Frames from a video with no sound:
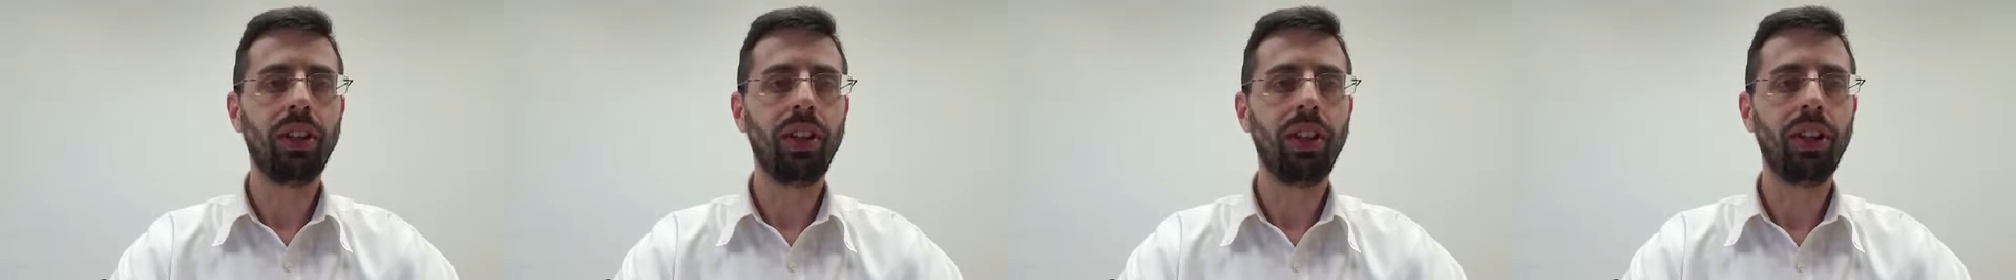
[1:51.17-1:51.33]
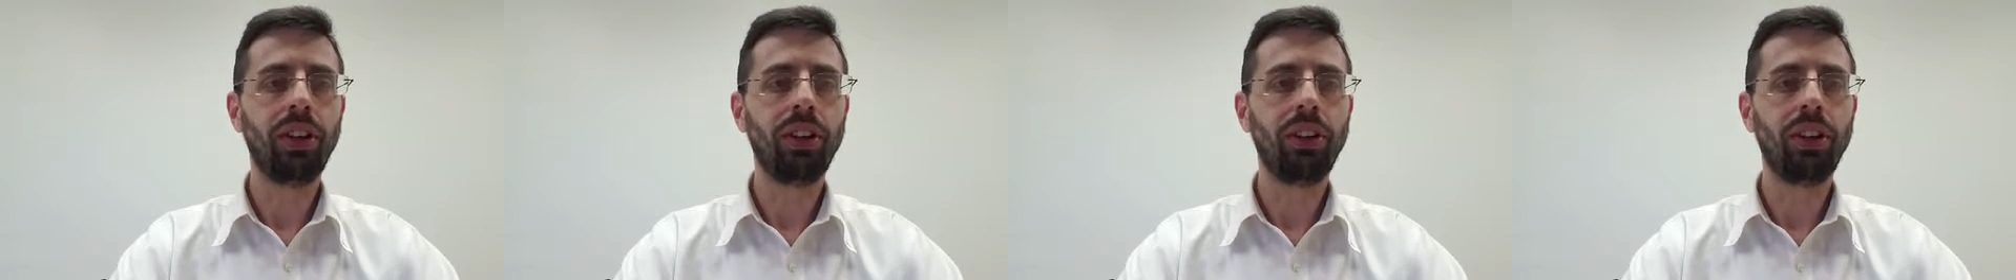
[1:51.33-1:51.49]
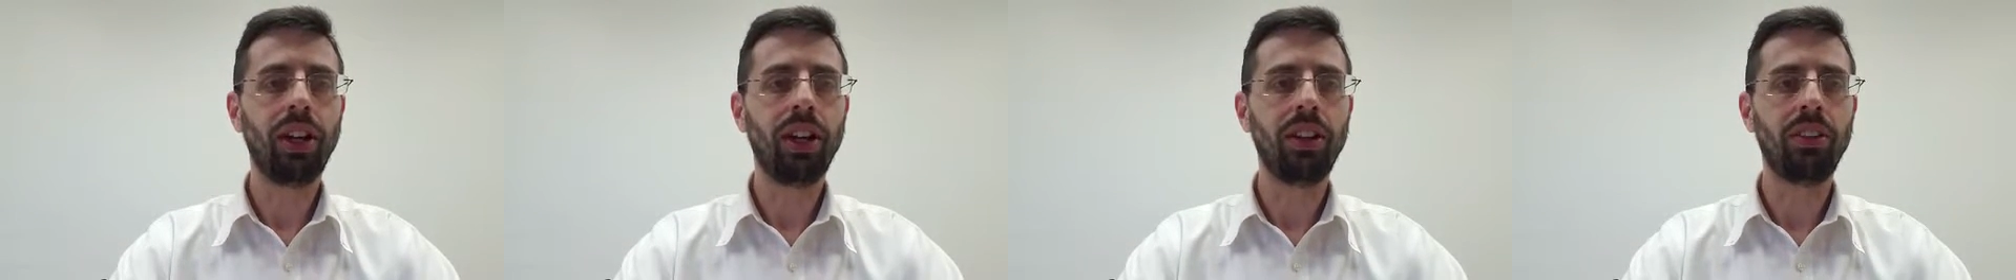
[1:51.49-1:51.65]

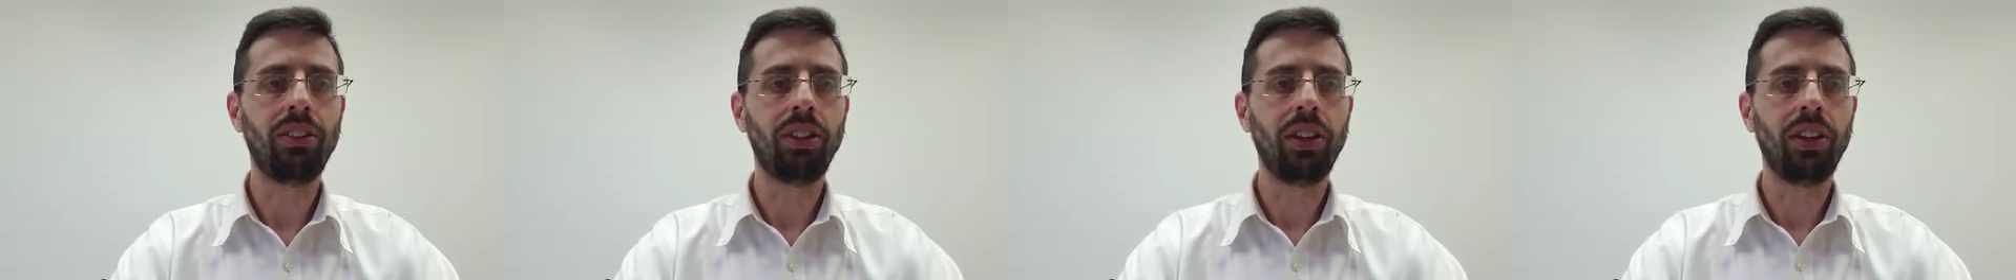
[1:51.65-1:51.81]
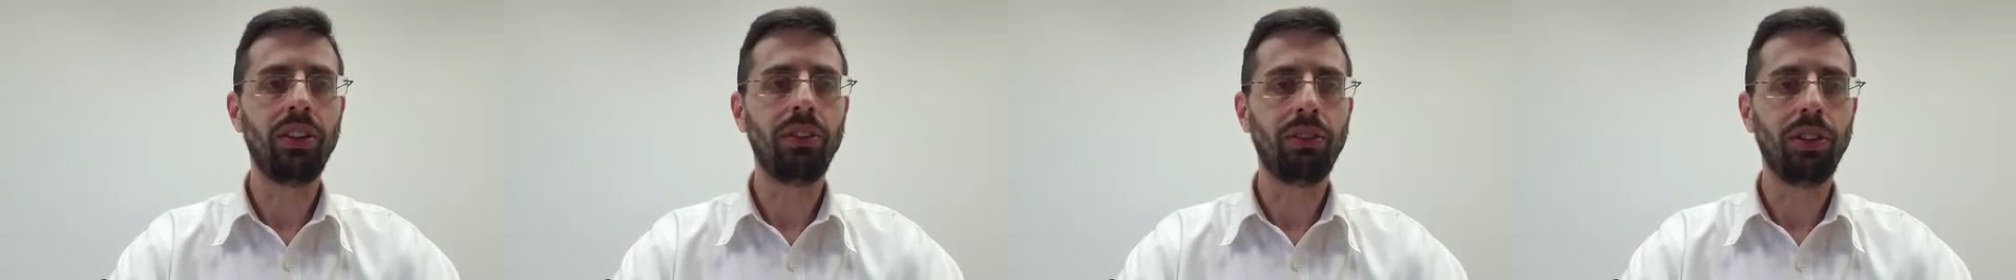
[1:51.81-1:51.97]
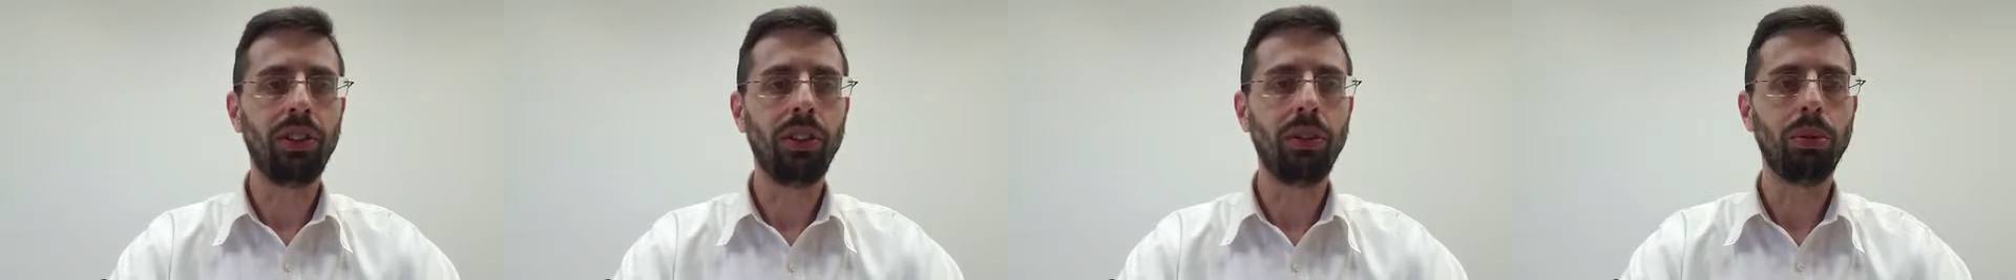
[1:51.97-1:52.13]
hair as
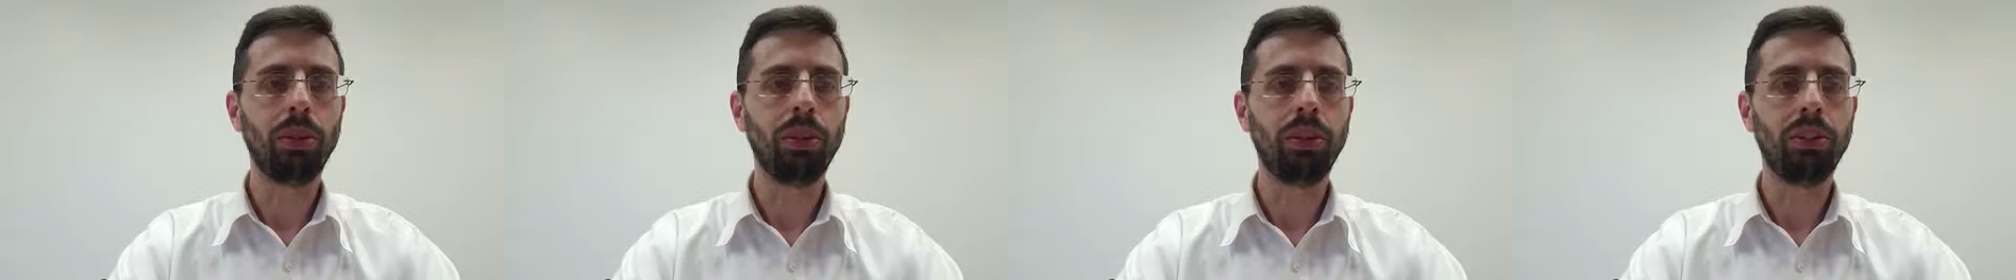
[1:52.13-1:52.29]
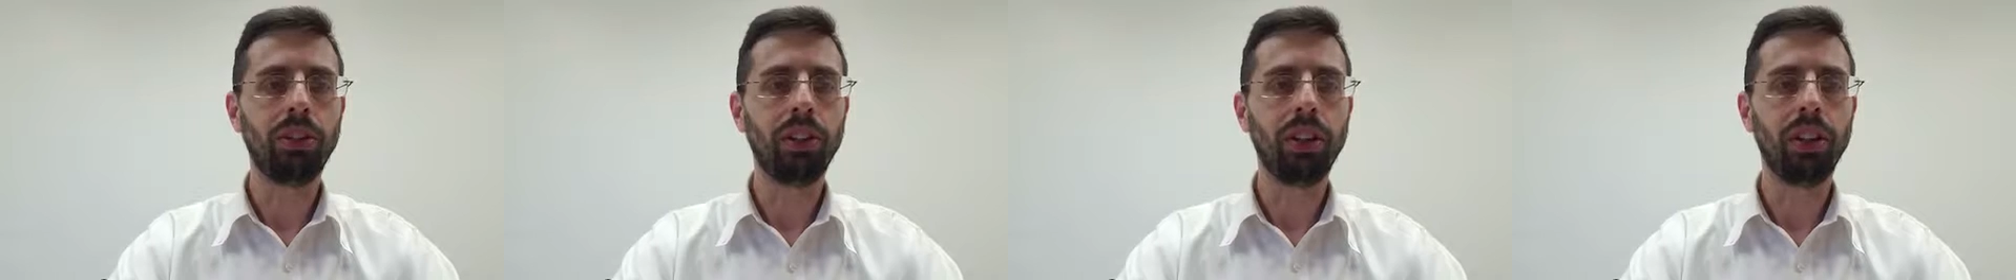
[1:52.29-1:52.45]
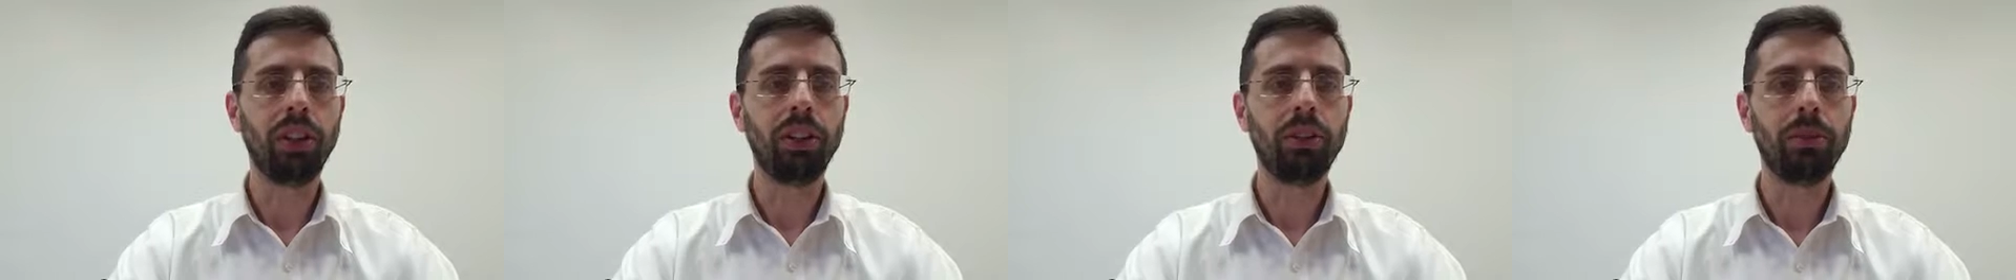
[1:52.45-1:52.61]
if he
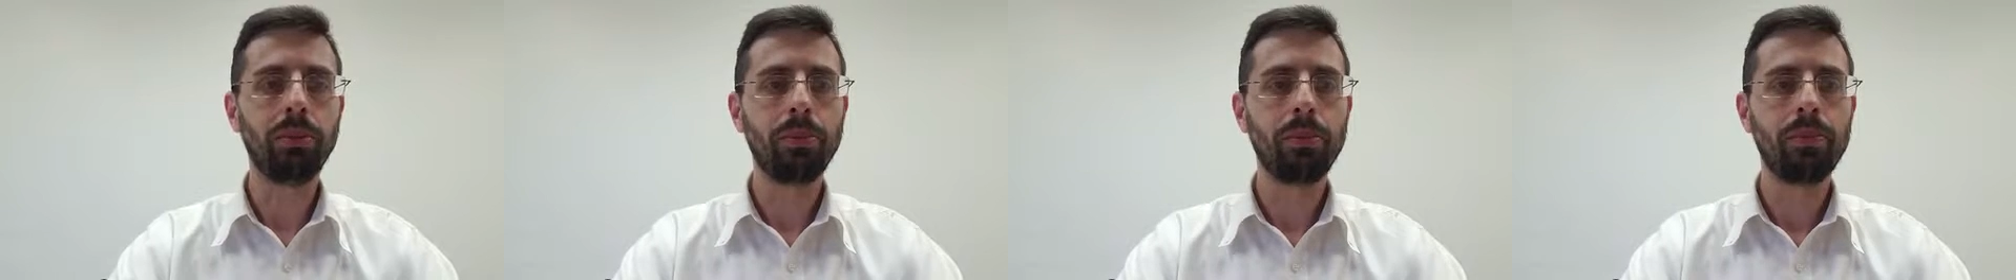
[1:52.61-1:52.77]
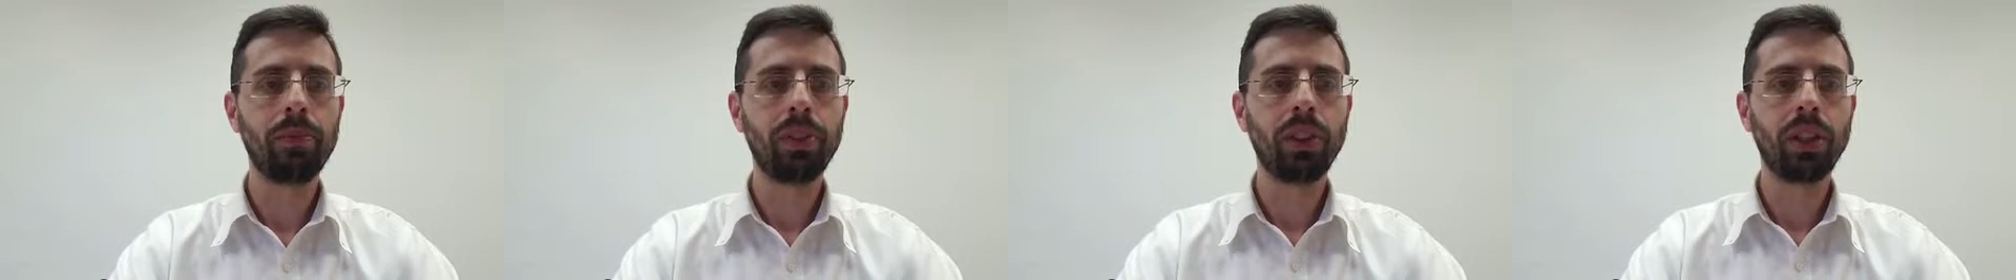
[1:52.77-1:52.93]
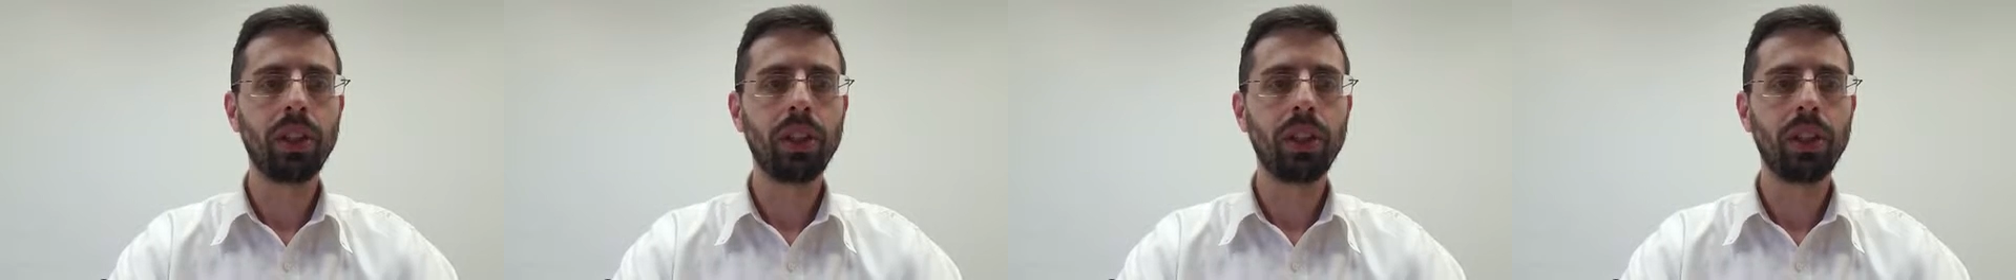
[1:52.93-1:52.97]
was dead?